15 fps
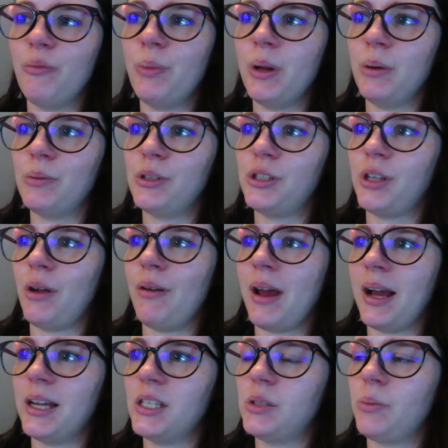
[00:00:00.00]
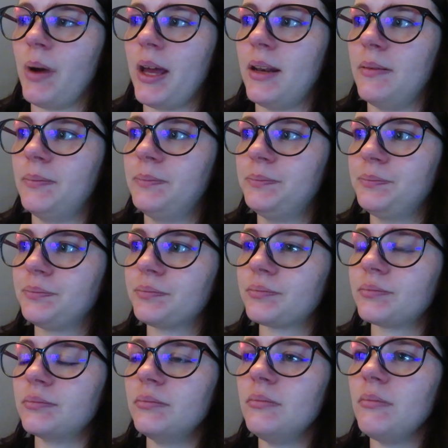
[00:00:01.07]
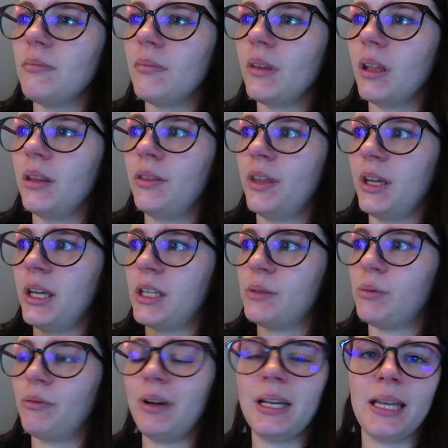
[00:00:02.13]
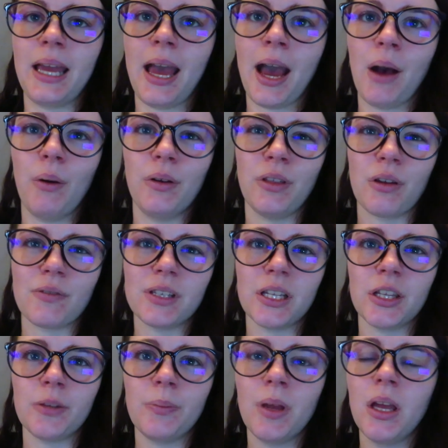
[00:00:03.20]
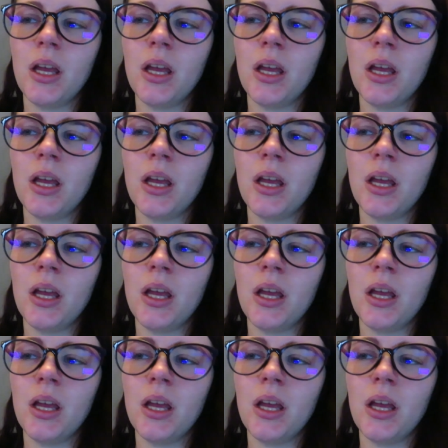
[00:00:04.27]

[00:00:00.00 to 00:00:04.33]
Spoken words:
but it was so nice when the kids were reading it out. And obviously